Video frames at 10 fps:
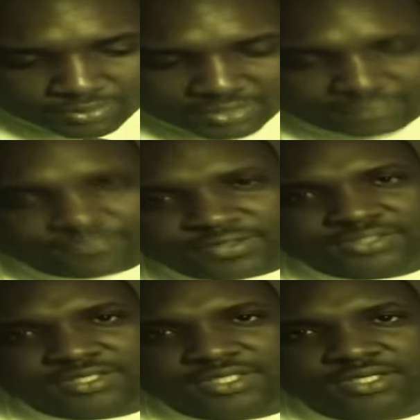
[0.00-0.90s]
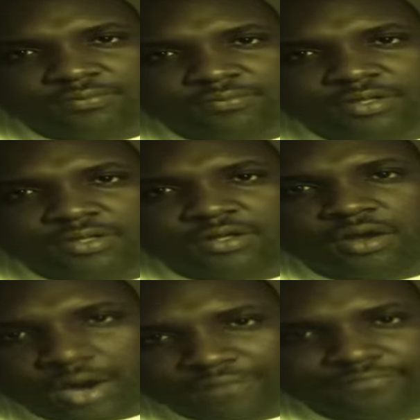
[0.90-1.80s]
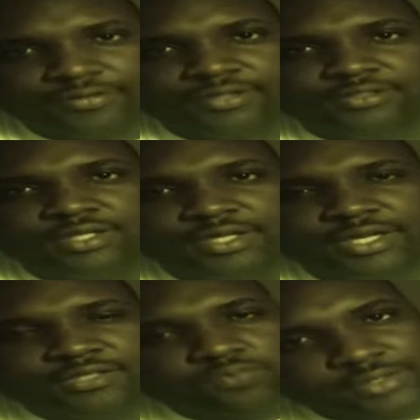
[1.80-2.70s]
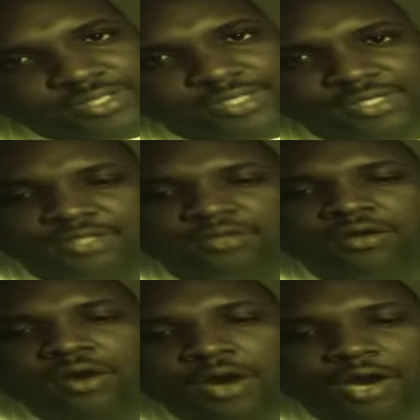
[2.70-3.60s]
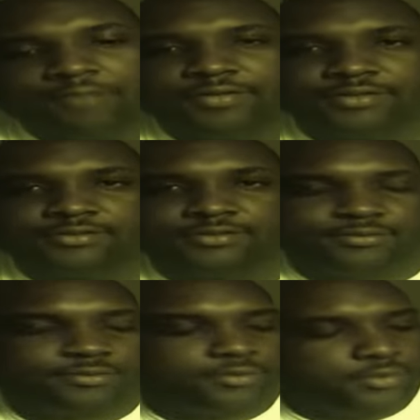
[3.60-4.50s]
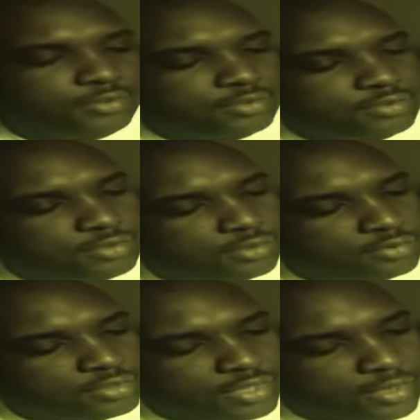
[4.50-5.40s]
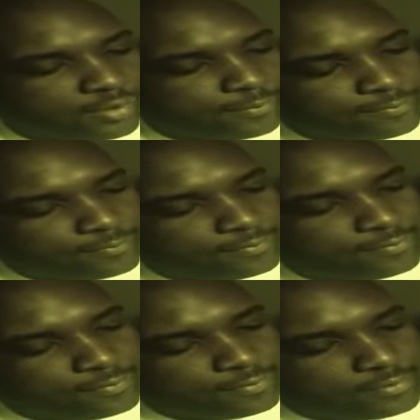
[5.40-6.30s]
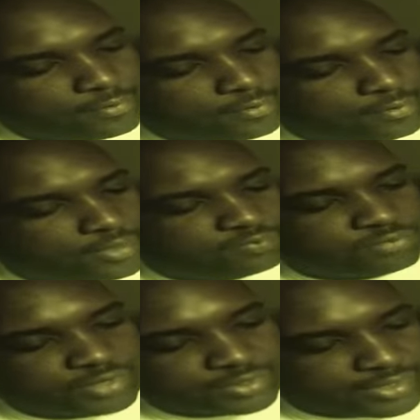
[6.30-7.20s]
give this team offense. And that's what they need, offense. Okay. Let's break